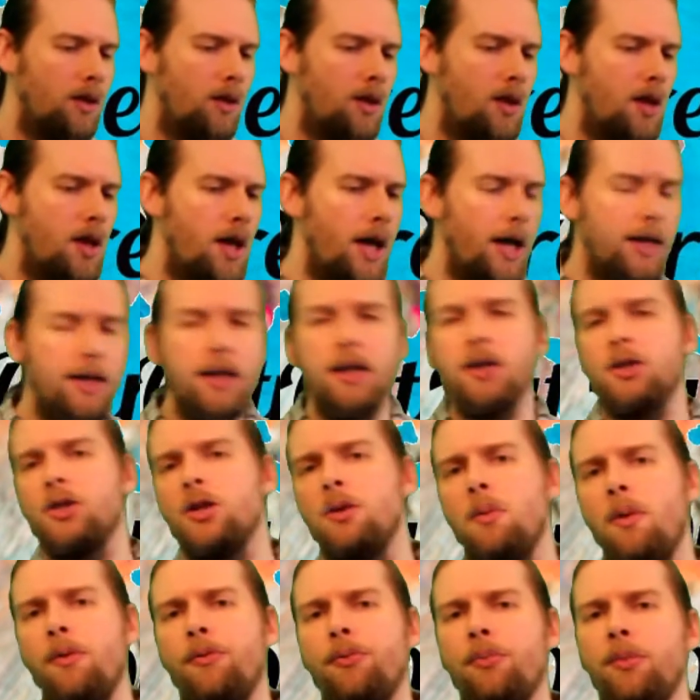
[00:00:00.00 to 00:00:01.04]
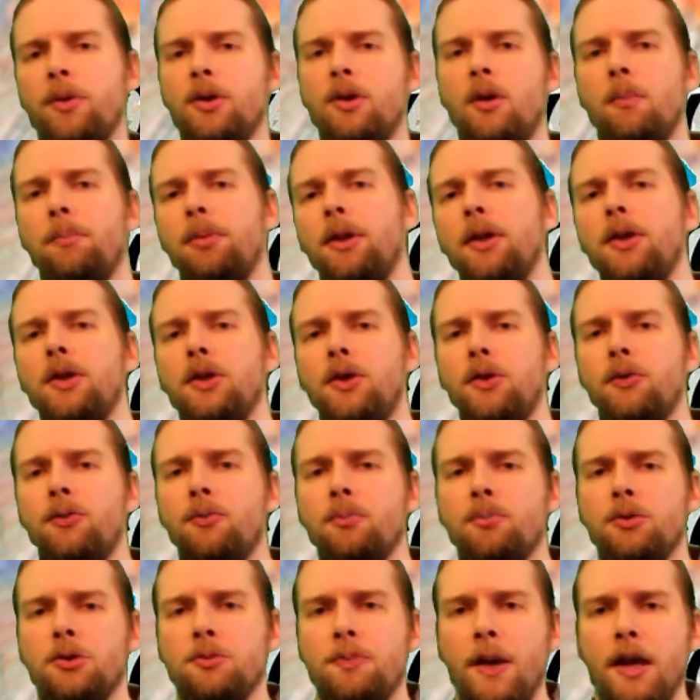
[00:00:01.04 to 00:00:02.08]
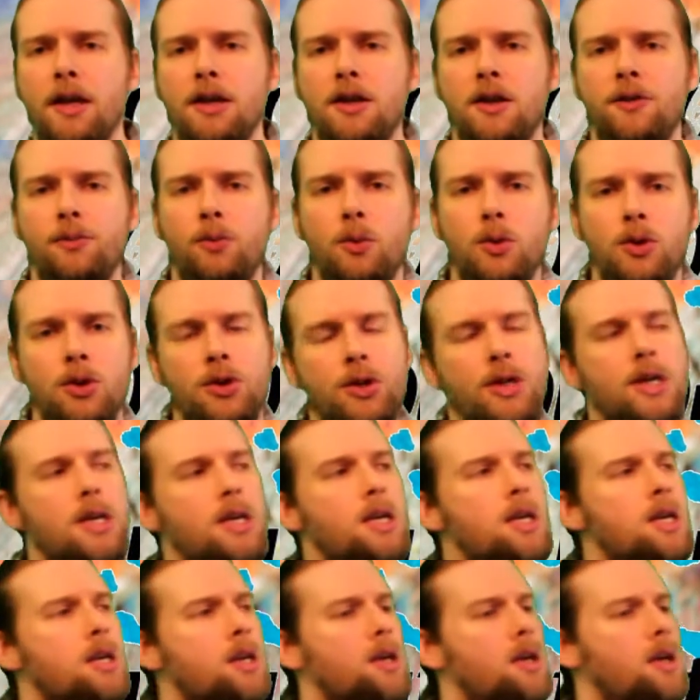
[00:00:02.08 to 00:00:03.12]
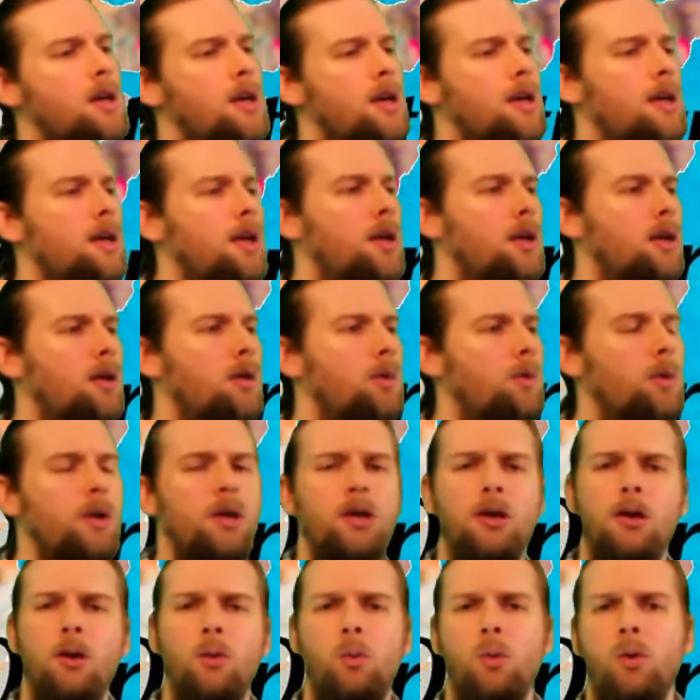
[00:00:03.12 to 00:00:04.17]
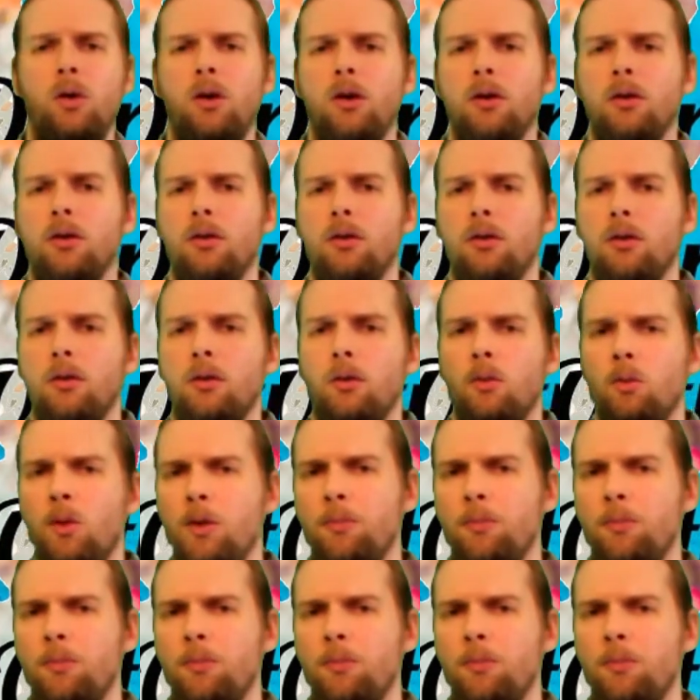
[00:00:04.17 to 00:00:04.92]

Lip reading: And yet someone from a completely different perspective would say, well, you know what? We've